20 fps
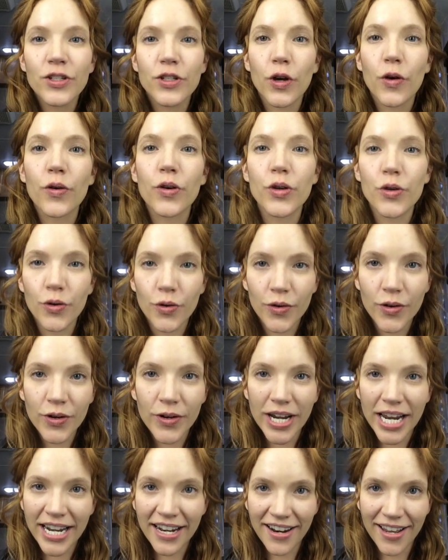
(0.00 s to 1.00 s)
So you're
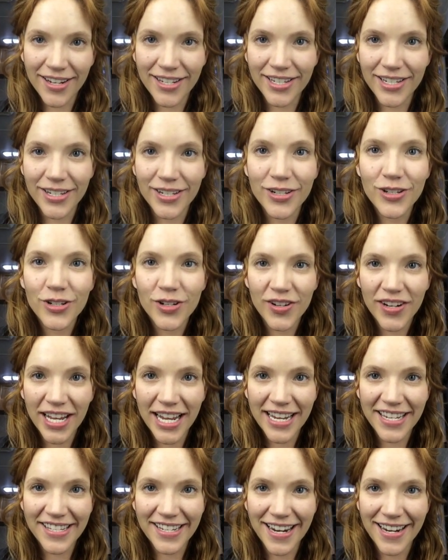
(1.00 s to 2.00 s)
in London shooting
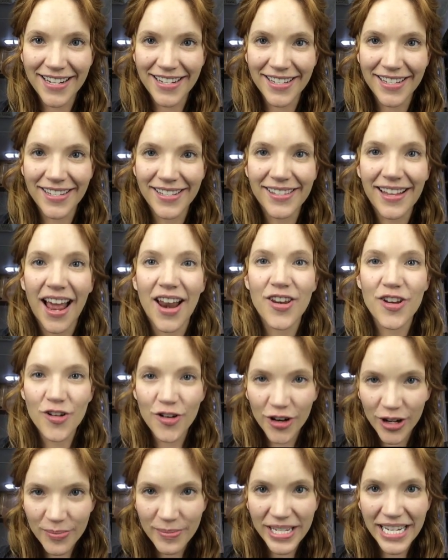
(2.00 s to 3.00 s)
EastEnders and
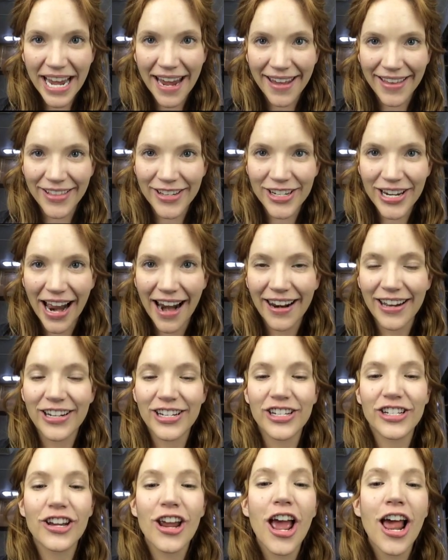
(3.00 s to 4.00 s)
you're going to be taking the
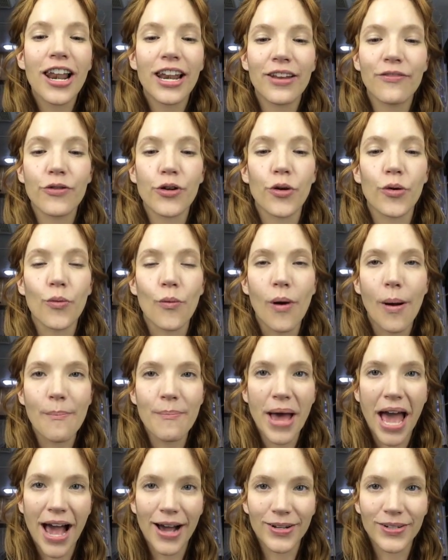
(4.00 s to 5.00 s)
challenge living on
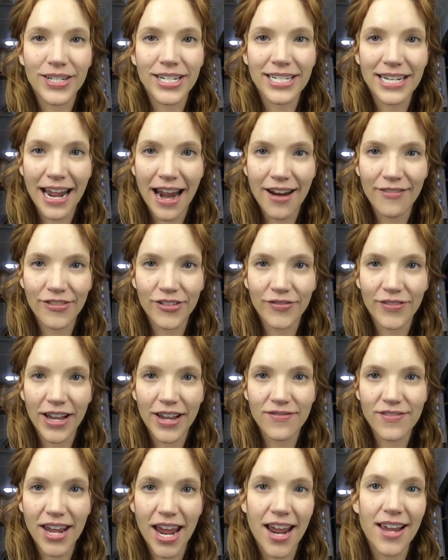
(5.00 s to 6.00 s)
£1 a day for
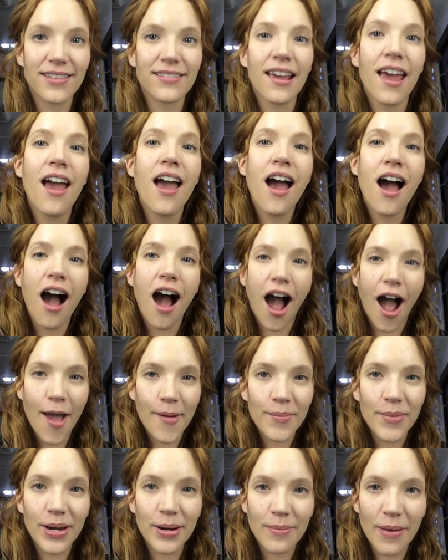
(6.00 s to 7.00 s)
5 days.
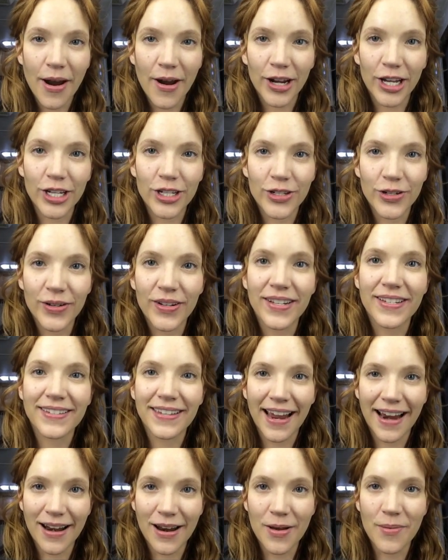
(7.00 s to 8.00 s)
I'm in America shooting
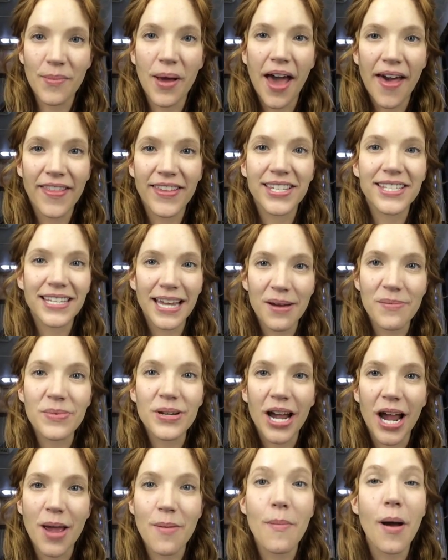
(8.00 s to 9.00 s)
Salem. At the same
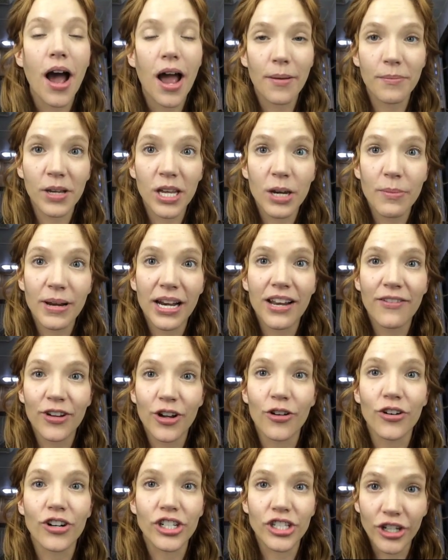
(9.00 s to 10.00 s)
time, I'm going to be
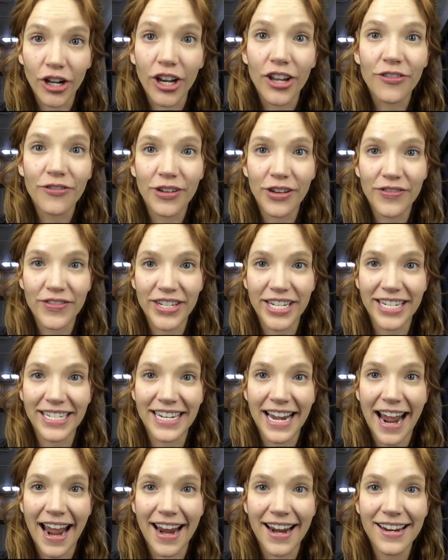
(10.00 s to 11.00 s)
living on $1.50 a
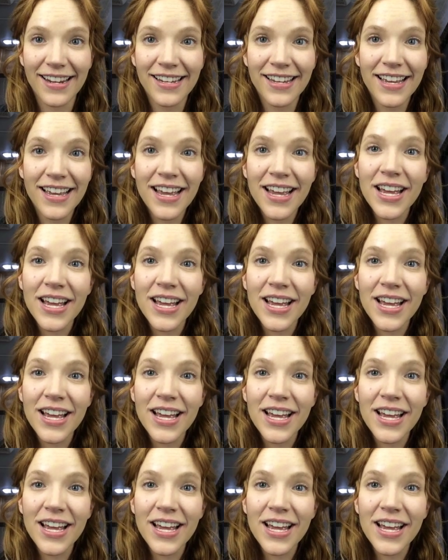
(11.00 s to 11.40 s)
day.